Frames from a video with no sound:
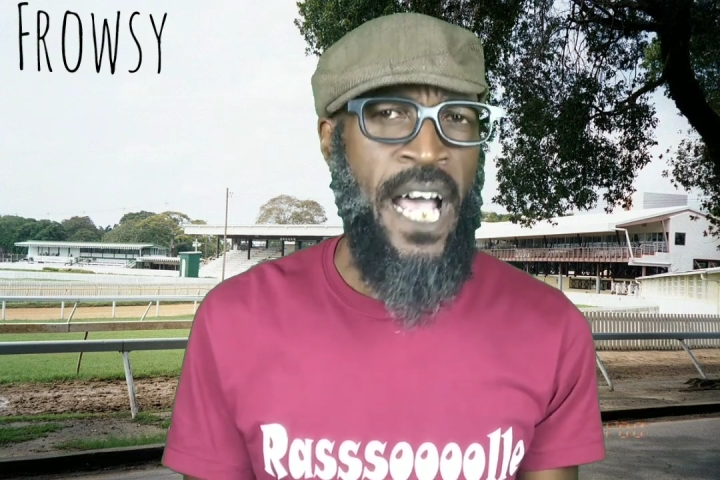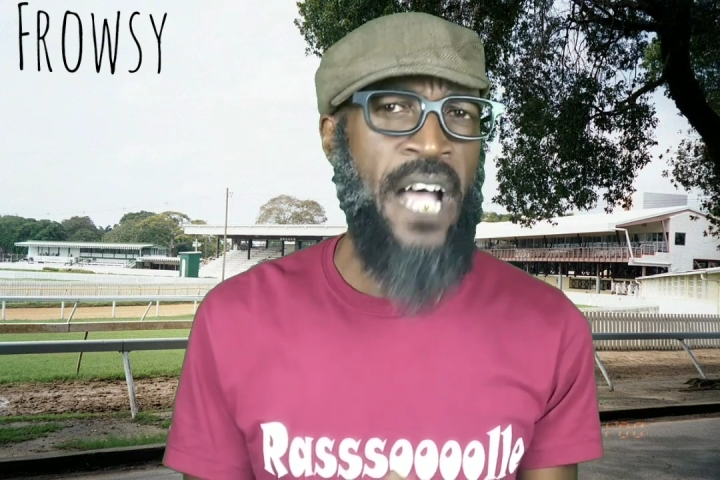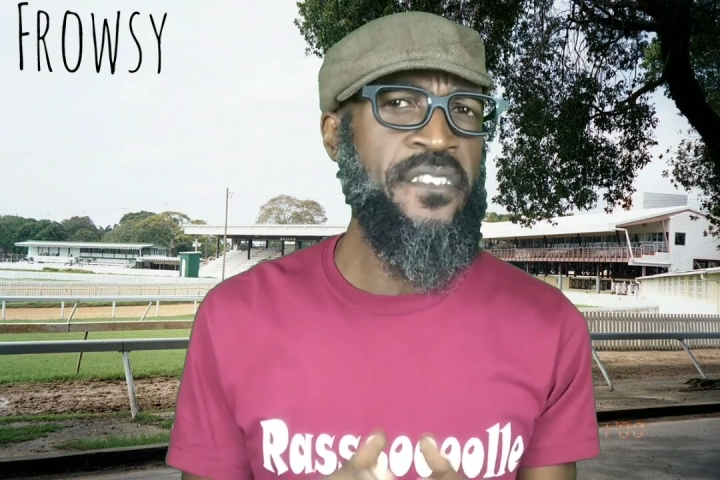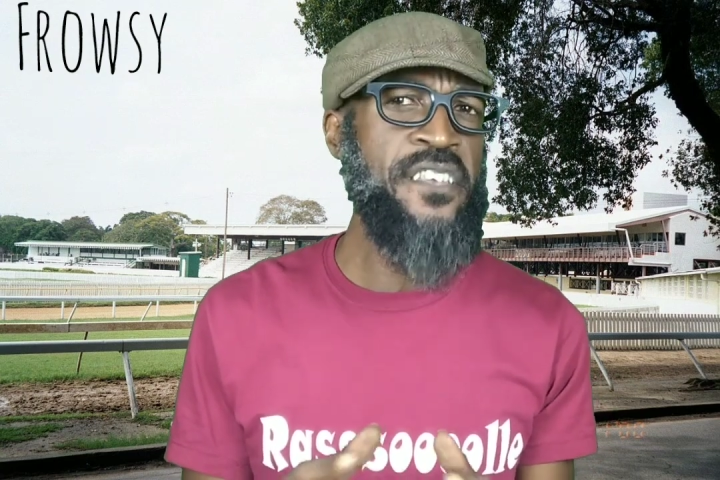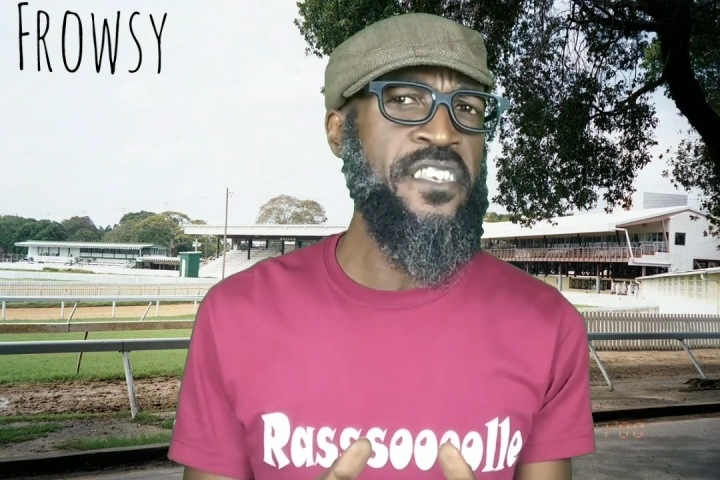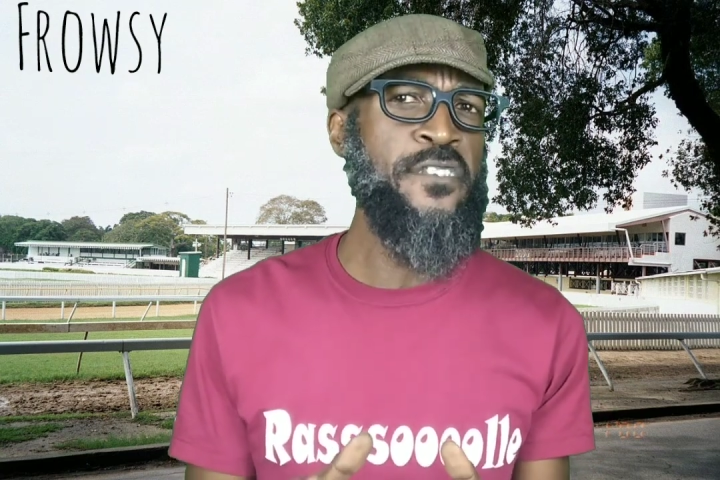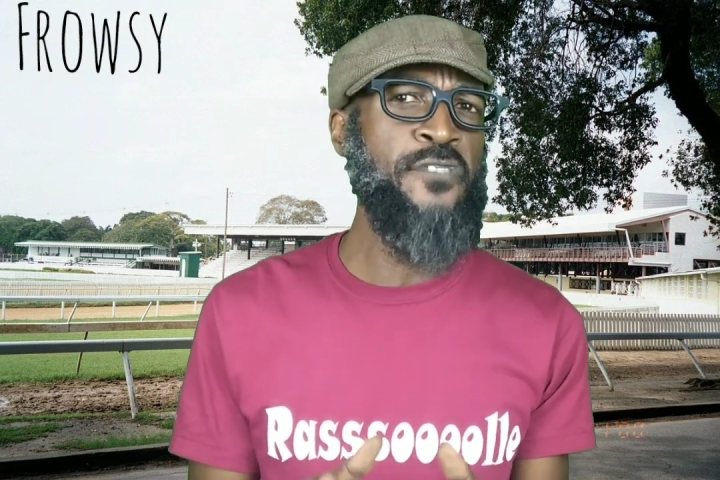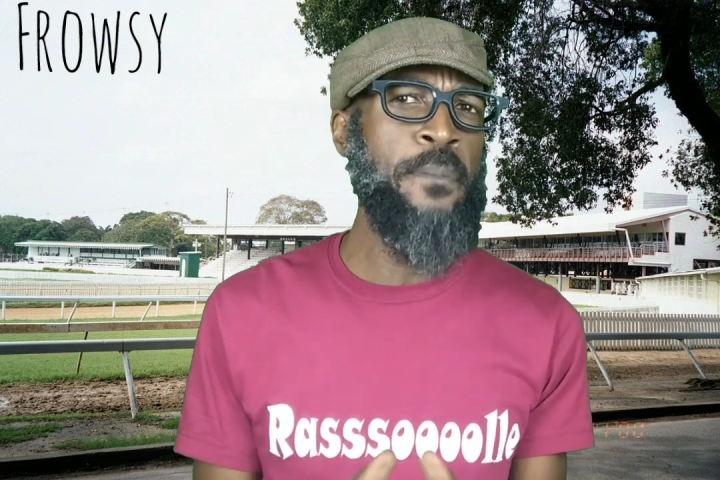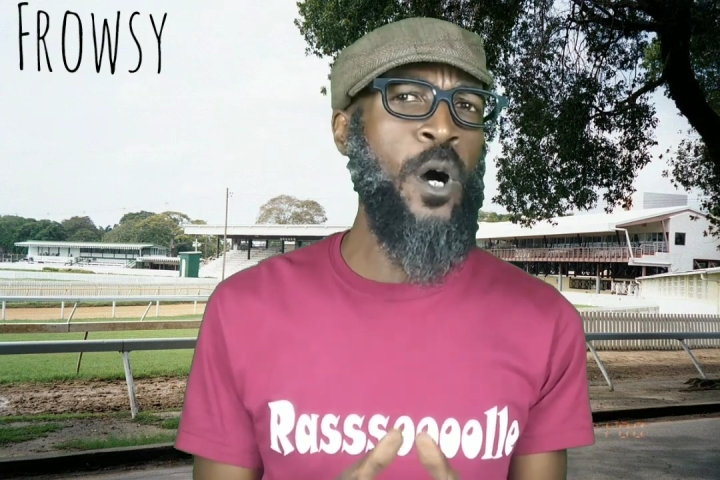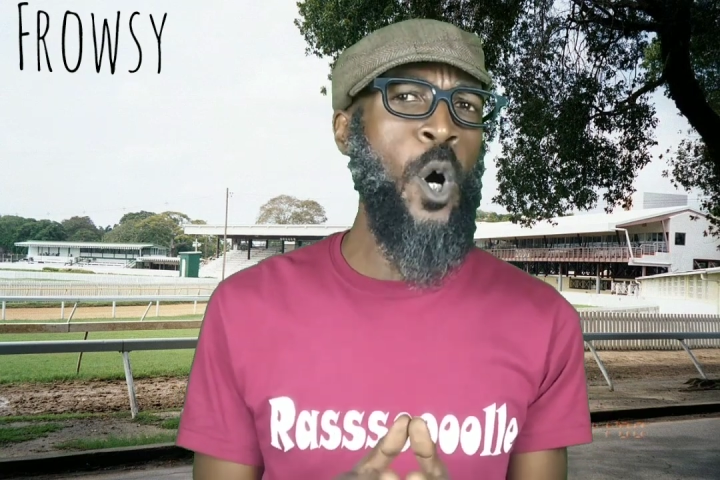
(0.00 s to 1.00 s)
And this is
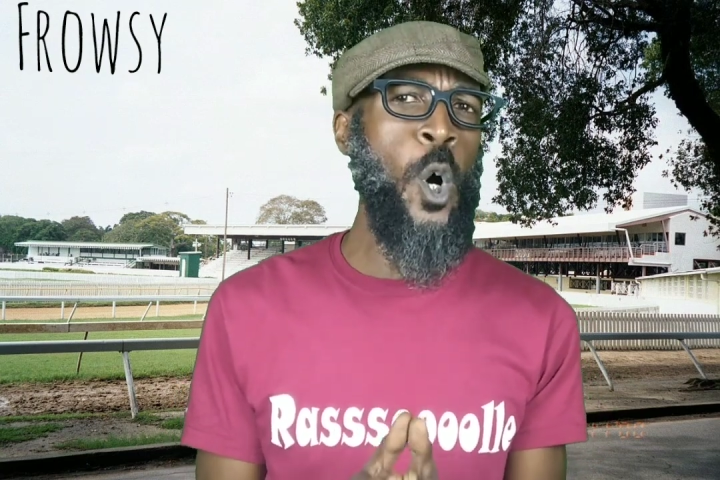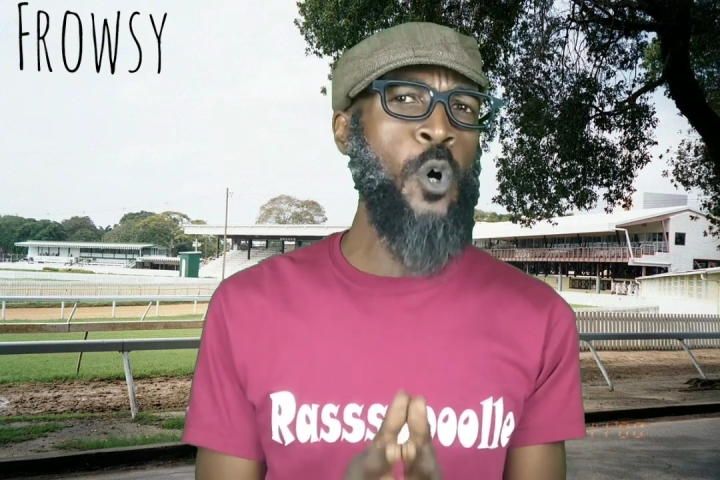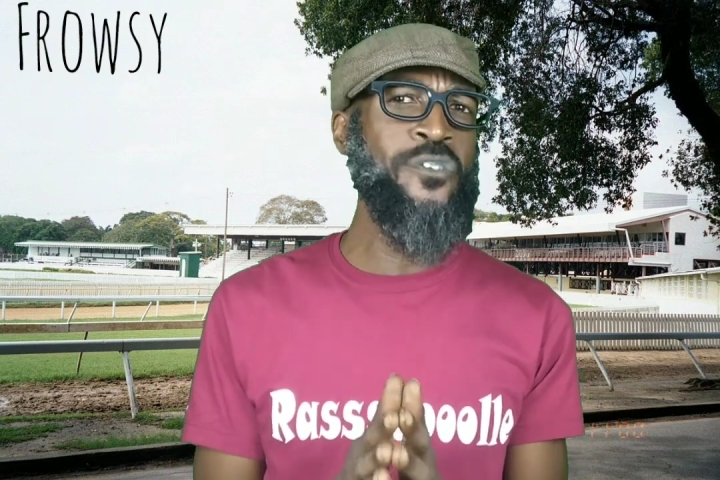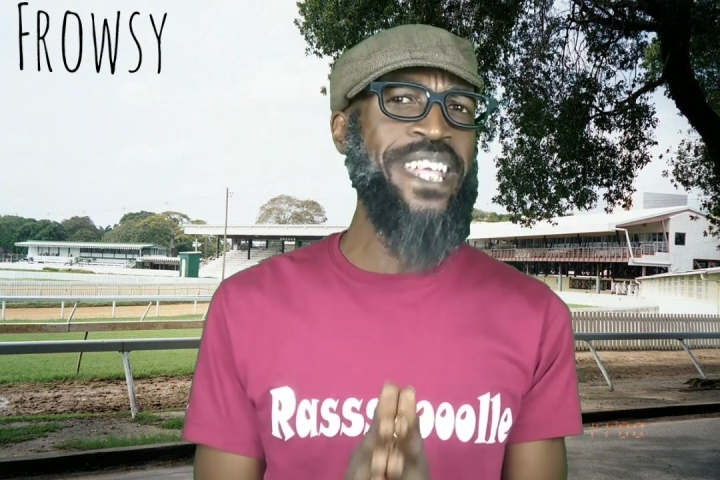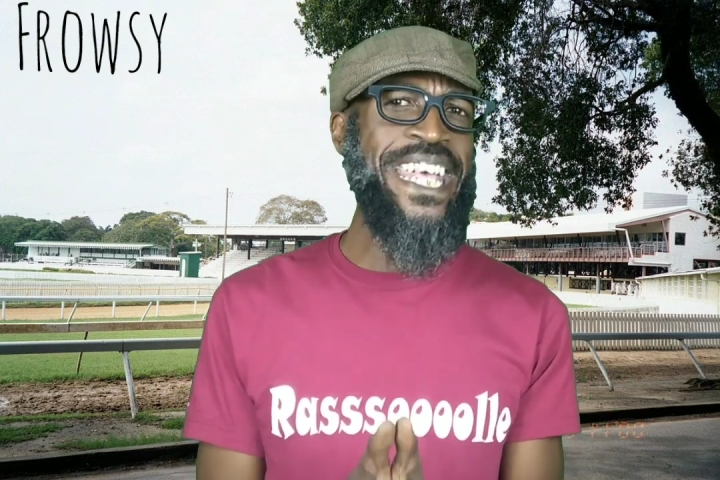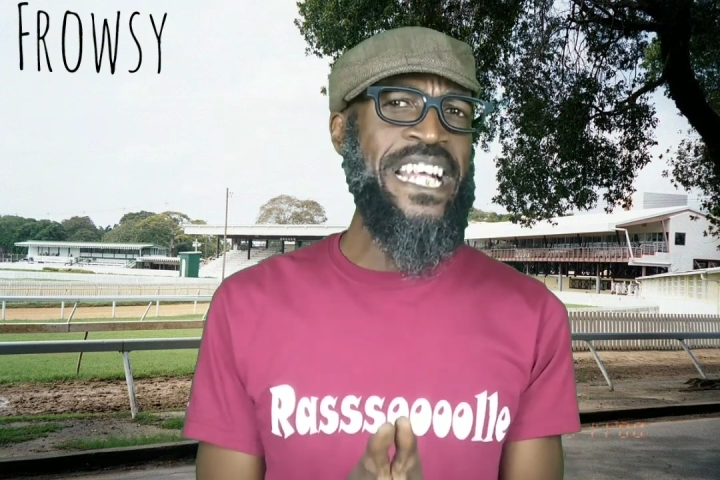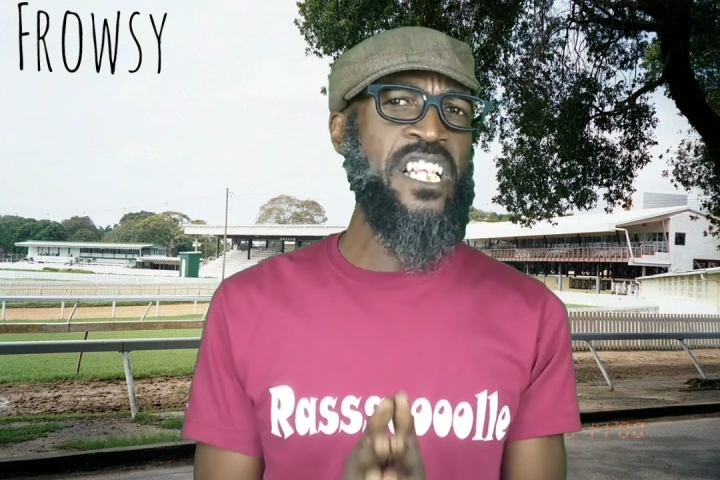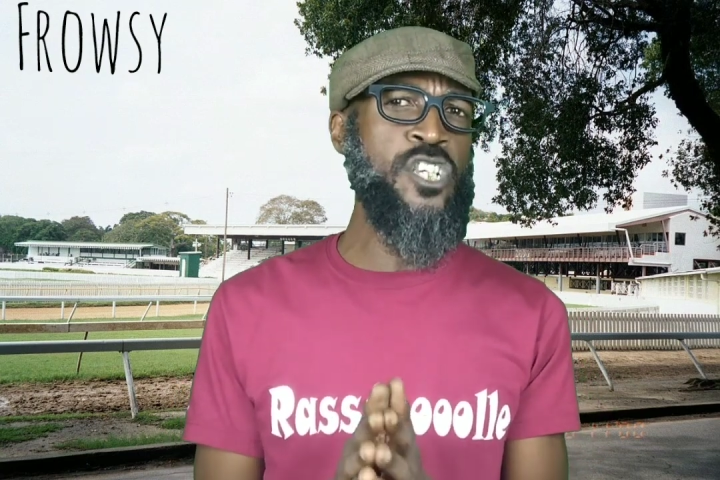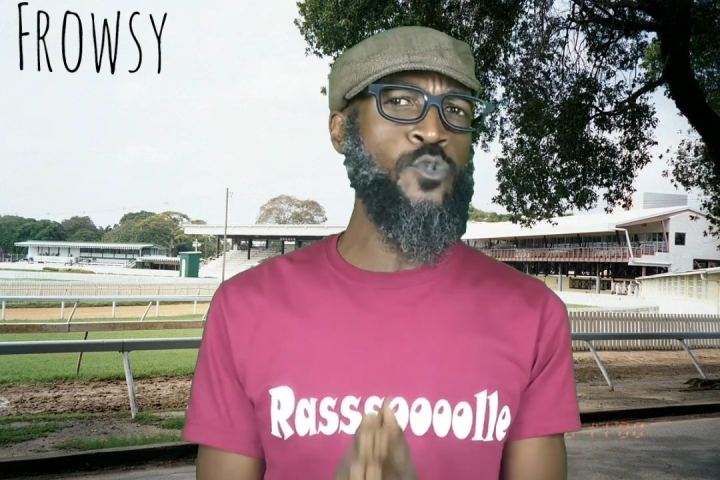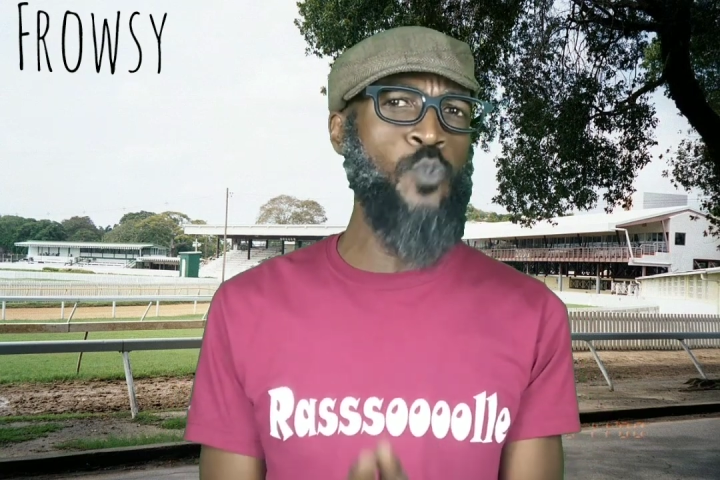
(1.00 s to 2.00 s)
from an old
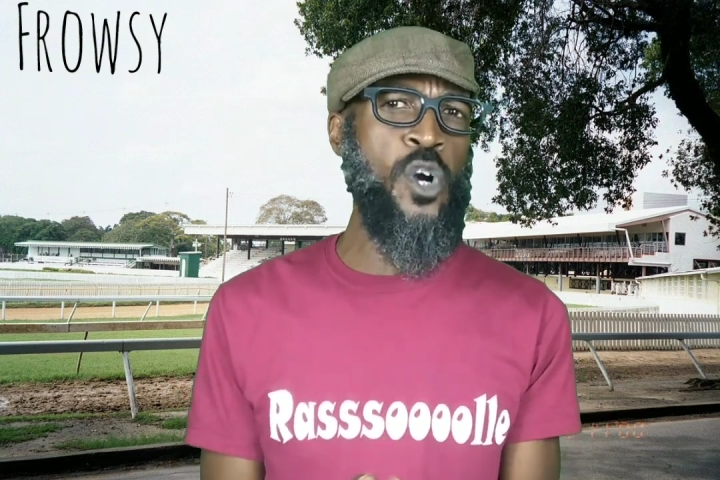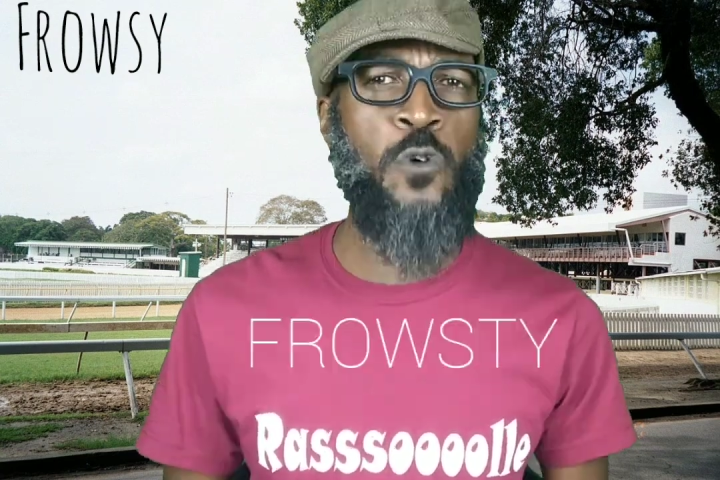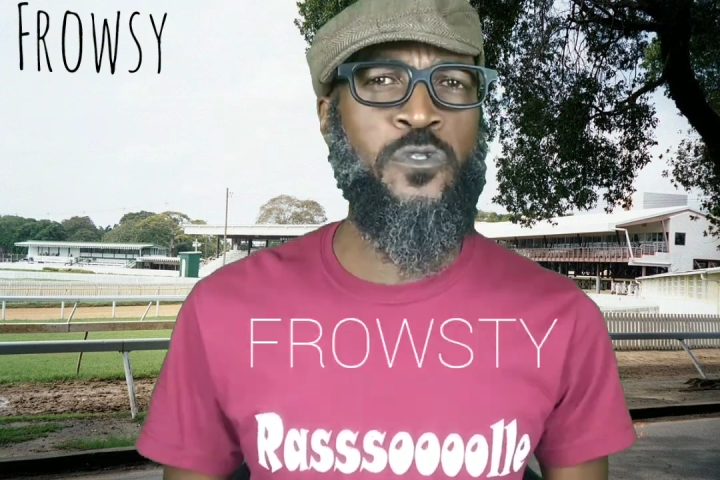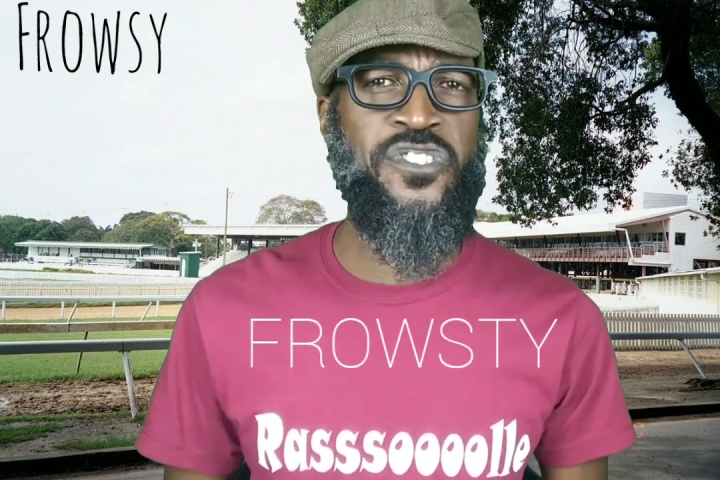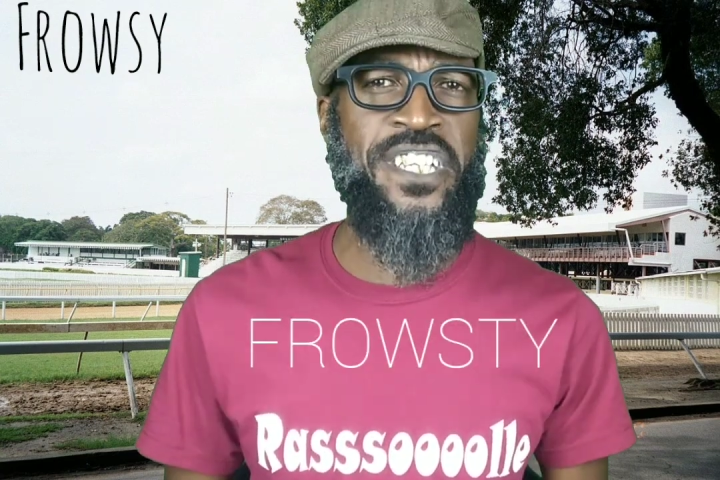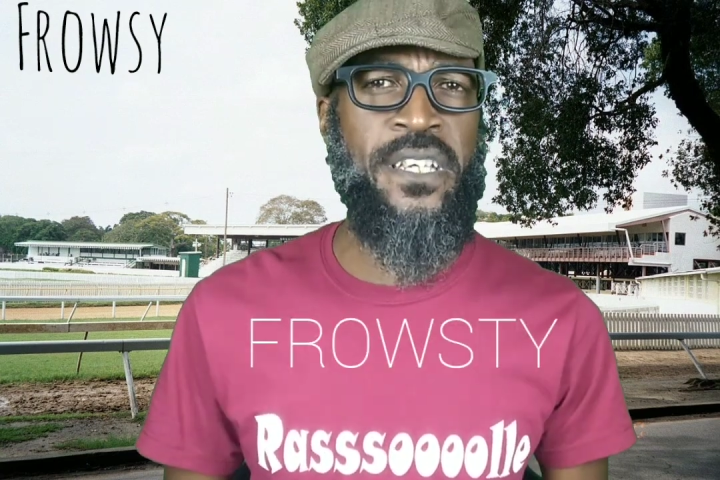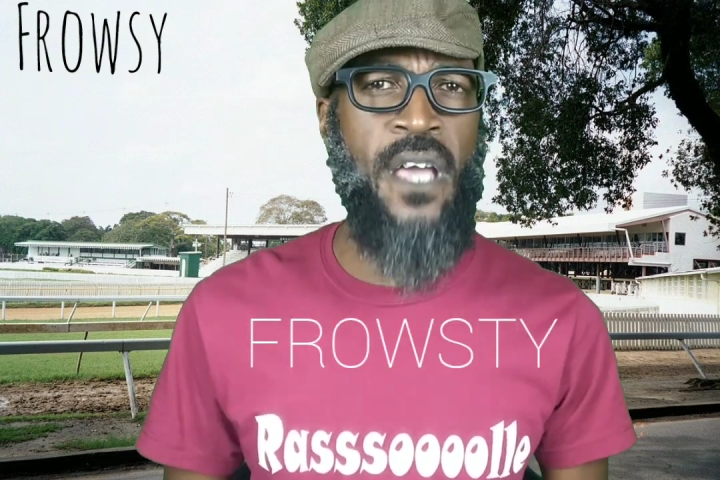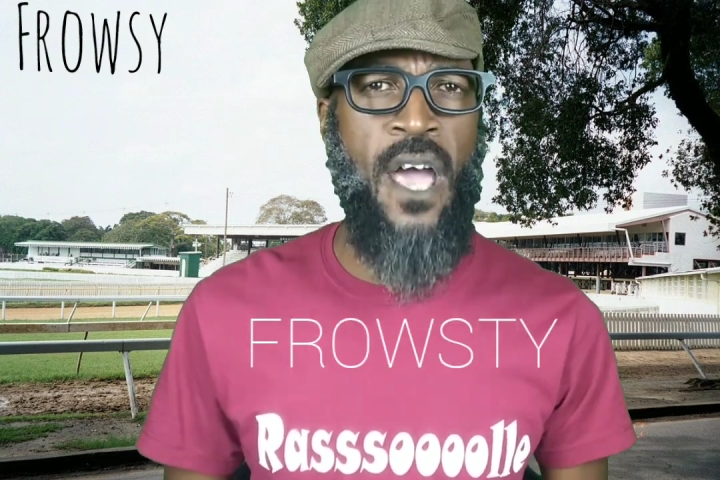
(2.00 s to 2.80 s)
English word, frowsty,